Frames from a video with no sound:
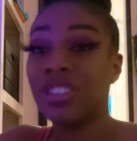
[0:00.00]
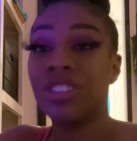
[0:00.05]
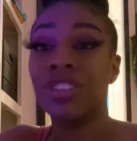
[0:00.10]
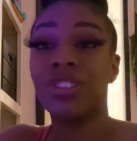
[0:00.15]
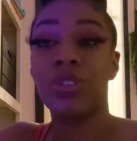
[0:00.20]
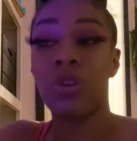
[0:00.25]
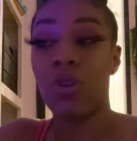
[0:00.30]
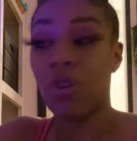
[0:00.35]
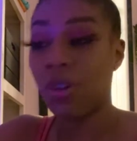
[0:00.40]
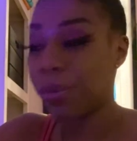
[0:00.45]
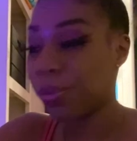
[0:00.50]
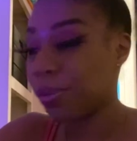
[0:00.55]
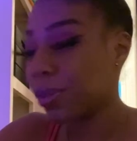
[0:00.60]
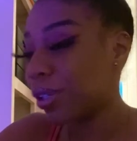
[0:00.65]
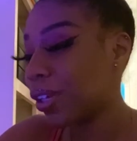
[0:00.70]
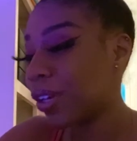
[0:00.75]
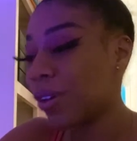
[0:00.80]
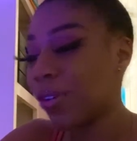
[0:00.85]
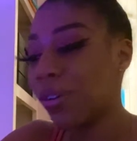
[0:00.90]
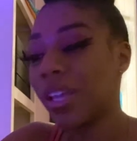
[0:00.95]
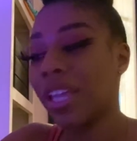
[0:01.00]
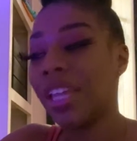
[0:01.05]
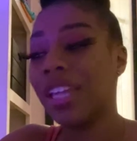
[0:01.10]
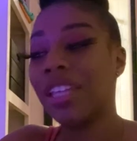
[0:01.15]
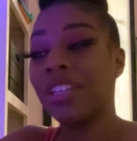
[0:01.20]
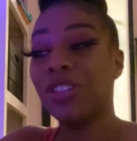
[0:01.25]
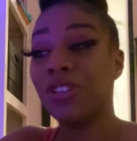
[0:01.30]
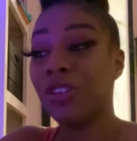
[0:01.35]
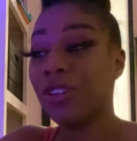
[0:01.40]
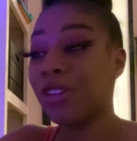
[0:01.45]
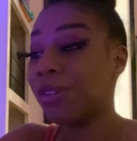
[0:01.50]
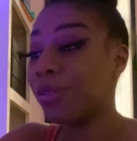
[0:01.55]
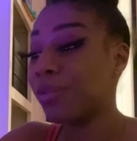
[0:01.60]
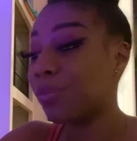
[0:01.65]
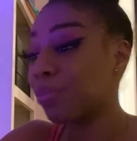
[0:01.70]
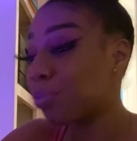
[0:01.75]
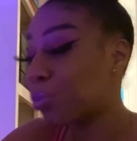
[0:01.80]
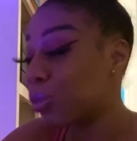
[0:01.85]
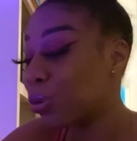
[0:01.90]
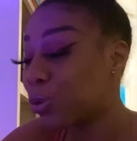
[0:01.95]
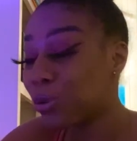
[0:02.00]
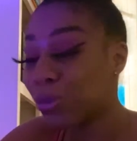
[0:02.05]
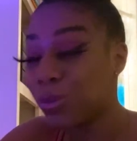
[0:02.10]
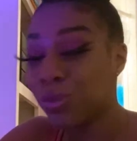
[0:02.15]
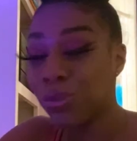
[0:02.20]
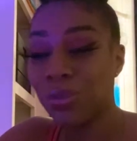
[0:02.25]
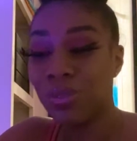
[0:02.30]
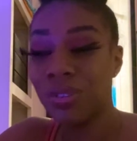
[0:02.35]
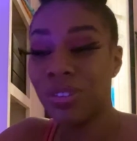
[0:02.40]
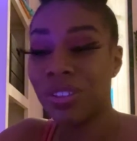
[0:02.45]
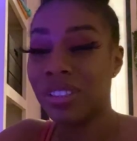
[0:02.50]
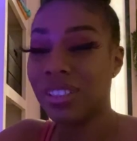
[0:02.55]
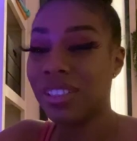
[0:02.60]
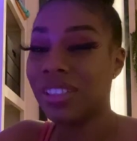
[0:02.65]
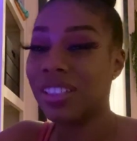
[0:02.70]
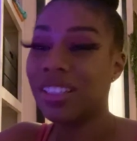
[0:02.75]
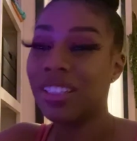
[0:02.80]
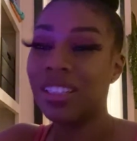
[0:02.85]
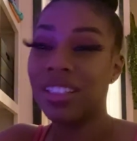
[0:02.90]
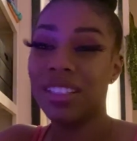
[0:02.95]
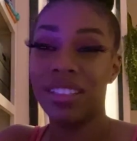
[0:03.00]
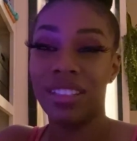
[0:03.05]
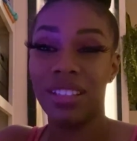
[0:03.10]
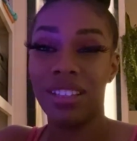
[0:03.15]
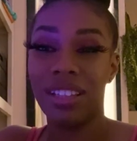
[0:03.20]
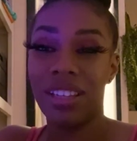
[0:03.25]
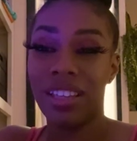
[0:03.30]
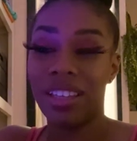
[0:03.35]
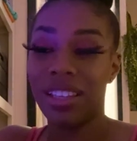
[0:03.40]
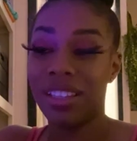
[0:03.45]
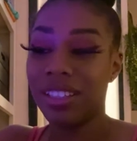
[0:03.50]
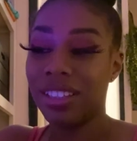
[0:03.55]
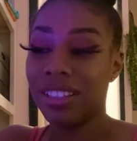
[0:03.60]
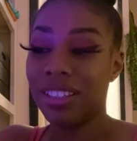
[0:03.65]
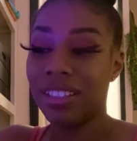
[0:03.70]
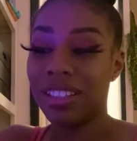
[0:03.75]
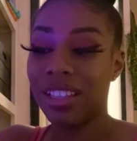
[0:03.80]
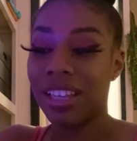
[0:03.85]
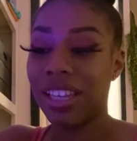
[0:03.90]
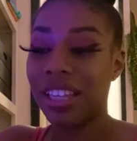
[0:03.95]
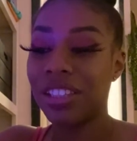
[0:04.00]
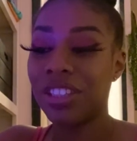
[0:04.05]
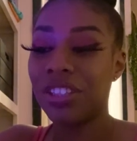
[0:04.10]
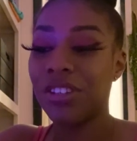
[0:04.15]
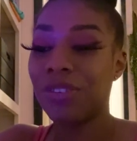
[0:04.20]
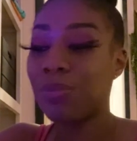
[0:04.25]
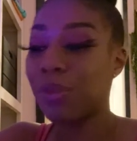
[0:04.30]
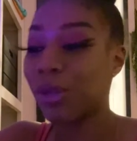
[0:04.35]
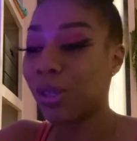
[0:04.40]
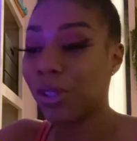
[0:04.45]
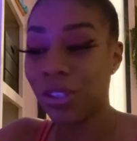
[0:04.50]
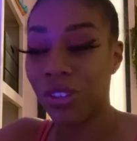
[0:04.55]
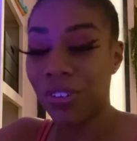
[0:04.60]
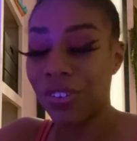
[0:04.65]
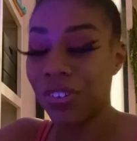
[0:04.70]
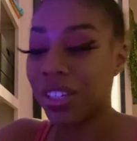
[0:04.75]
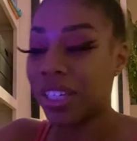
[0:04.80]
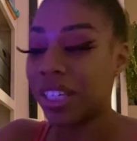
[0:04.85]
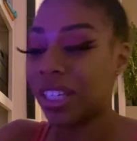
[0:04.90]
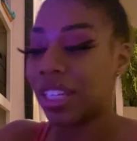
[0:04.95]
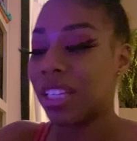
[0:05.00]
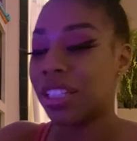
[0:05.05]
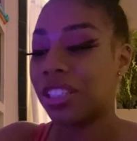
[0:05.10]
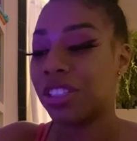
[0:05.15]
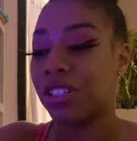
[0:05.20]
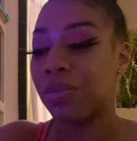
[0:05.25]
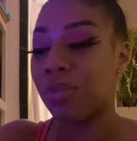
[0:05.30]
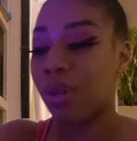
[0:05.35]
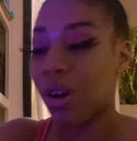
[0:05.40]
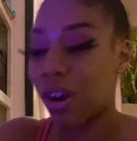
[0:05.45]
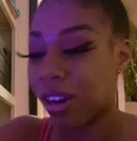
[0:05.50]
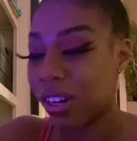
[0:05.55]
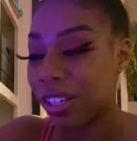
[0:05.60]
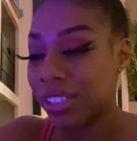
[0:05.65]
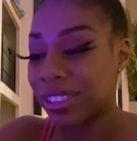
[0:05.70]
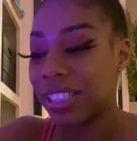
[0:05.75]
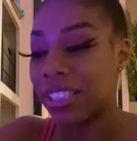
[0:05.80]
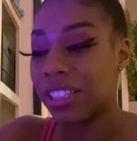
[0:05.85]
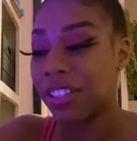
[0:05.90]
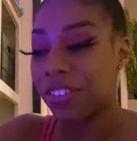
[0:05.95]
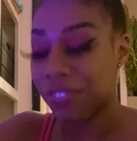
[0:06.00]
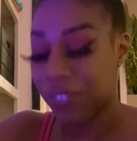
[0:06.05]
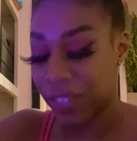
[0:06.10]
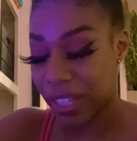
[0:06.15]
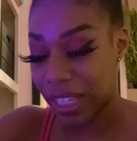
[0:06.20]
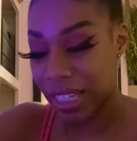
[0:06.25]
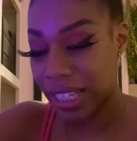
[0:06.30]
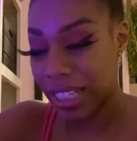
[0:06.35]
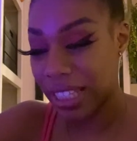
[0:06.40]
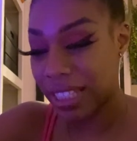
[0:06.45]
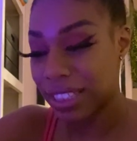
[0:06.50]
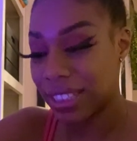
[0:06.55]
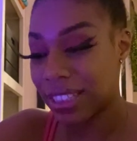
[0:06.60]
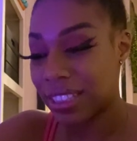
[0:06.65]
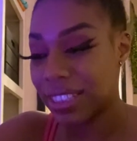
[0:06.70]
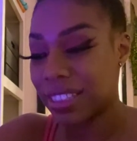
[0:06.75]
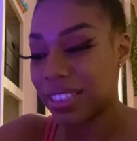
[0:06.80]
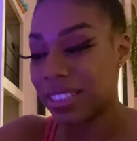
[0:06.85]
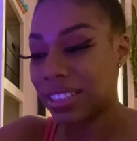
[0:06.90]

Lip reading: Scorpio in your moon, in your Mercury, in your Mars, in your Venus